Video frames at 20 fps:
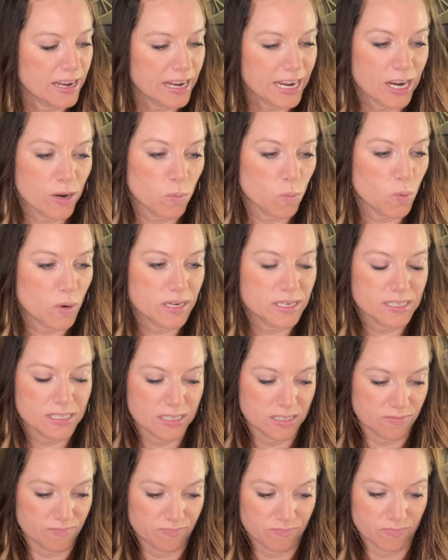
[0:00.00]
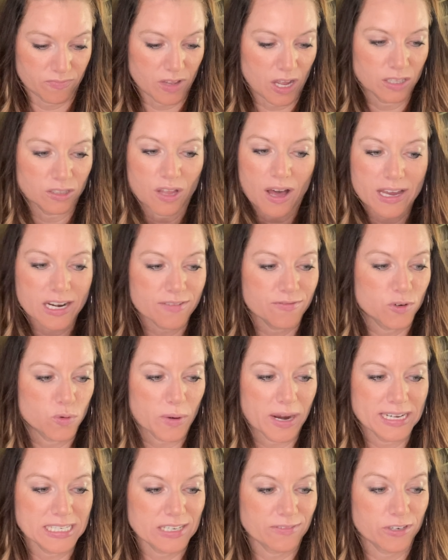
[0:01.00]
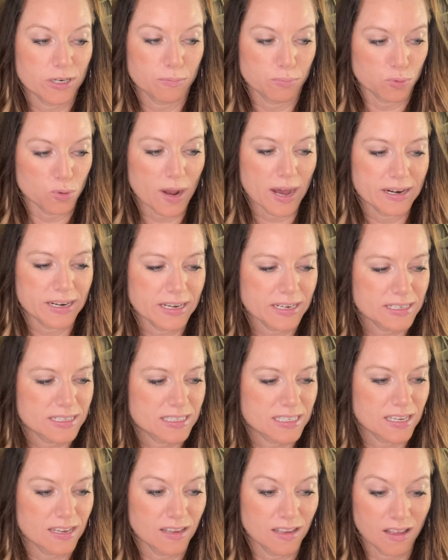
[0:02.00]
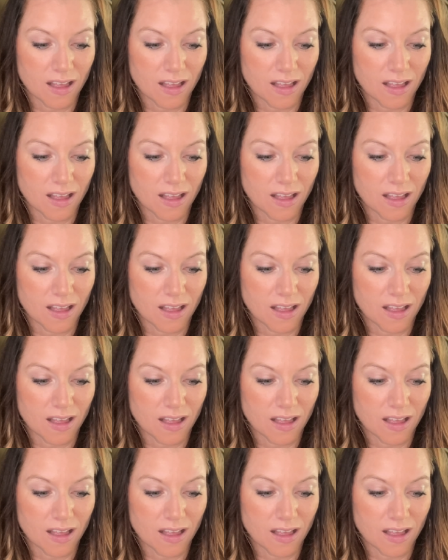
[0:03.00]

It was a lot of great different products.